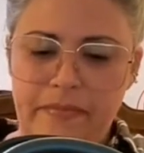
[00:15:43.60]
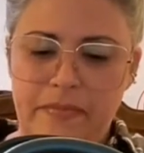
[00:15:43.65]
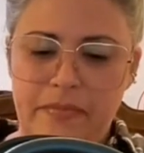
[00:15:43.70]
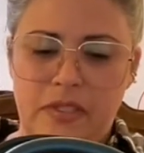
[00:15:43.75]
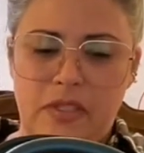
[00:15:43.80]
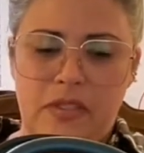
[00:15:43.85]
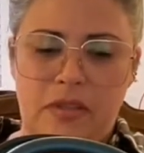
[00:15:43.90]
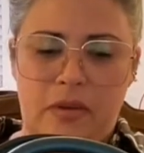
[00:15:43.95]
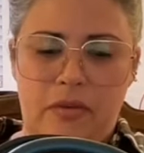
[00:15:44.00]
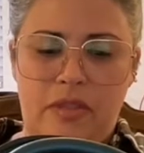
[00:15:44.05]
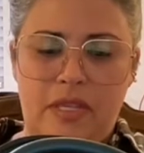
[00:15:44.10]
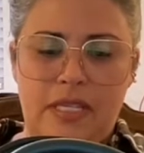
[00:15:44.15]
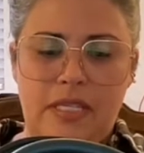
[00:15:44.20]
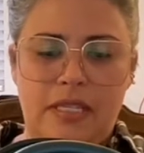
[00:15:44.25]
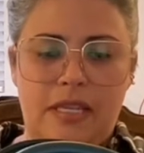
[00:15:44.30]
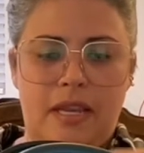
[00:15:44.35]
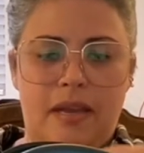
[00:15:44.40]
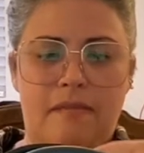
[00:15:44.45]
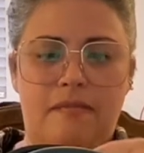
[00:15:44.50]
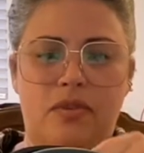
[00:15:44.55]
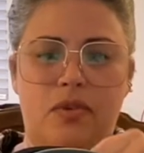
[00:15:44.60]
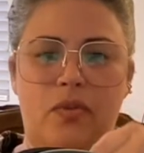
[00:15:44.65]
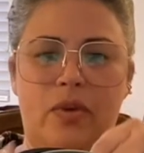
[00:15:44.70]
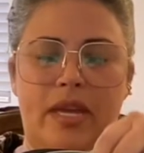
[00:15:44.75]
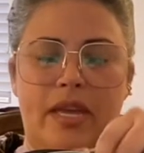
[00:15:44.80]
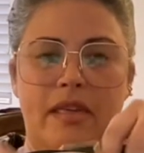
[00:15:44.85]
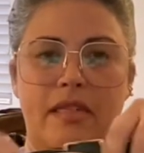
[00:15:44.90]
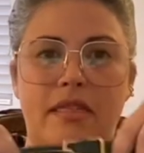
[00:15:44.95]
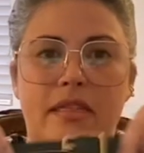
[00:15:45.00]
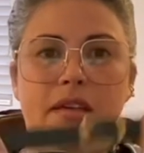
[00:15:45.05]
So this comes
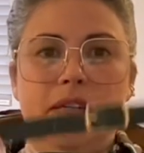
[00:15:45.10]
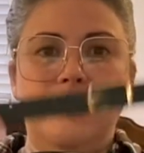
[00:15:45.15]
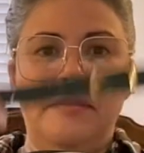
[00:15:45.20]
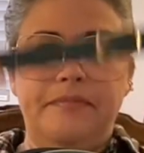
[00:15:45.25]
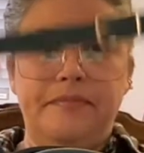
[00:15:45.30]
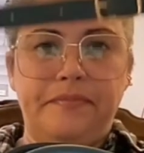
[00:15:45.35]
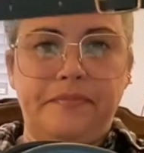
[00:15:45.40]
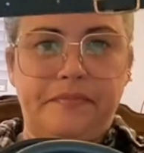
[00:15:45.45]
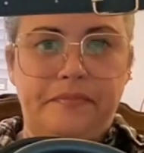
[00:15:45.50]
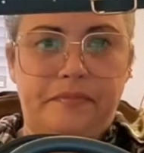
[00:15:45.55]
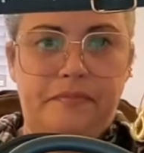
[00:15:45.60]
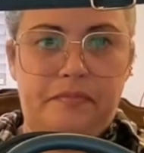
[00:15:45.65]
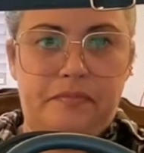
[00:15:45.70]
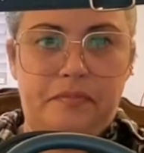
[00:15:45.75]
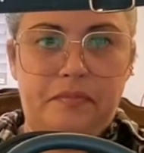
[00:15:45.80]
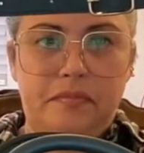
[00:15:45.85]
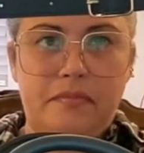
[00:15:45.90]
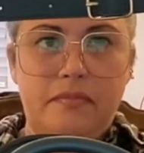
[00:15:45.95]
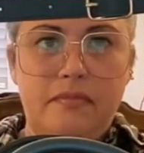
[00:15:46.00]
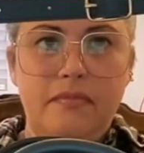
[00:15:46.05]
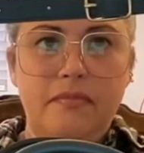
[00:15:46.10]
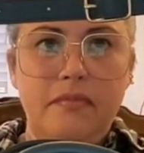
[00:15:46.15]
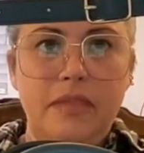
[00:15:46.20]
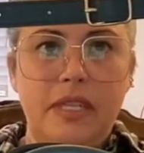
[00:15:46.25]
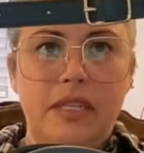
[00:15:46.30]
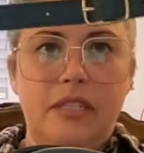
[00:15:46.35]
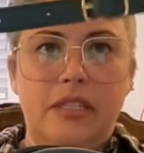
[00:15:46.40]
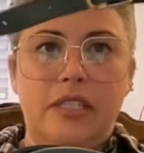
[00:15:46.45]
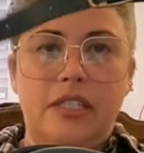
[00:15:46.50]
with an